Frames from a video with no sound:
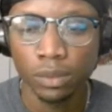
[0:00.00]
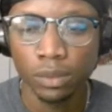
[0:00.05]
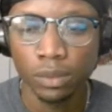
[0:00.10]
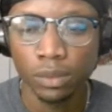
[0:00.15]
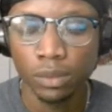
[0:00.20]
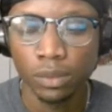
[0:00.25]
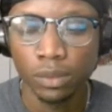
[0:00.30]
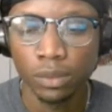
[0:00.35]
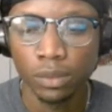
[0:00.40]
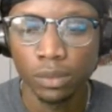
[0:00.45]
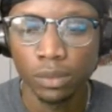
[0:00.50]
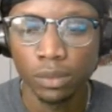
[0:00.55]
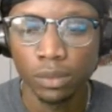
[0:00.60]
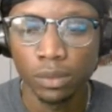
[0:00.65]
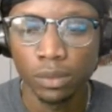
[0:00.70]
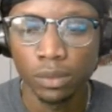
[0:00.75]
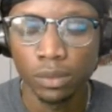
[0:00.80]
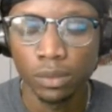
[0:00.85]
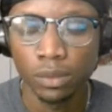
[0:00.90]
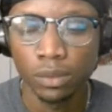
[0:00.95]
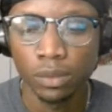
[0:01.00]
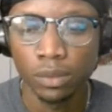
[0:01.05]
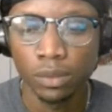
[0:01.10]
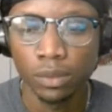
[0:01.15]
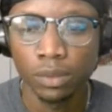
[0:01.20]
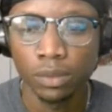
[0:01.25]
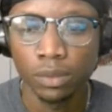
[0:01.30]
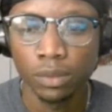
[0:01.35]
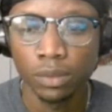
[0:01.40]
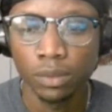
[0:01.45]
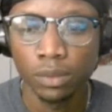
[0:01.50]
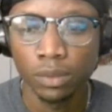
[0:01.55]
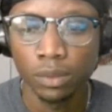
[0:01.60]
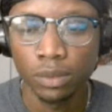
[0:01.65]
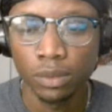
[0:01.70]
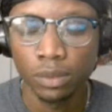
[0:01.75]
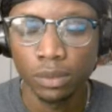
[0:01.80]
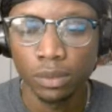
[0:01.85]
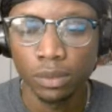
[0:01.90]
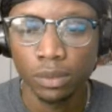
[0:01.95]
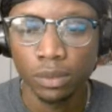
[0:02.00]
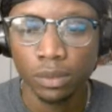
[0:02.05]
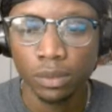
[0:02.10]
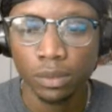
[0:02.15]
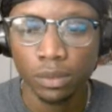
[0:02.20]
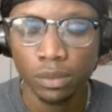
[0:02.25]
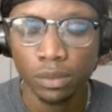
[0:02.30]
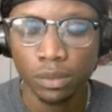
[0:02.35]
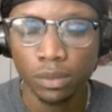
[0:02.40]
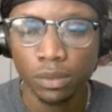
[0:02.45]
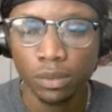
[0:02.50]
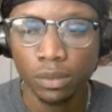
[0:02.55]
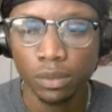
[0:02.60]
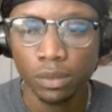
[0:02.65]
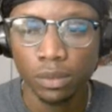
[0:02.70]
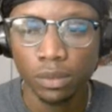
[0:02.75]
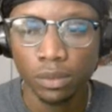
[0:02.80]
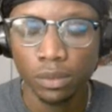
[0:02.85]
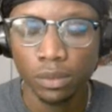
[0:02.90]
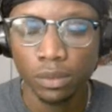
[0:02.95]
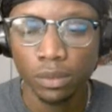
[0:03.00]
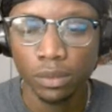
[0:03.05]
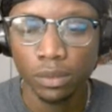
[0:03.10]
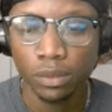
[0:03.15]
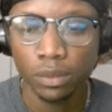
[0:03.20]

(not speaking)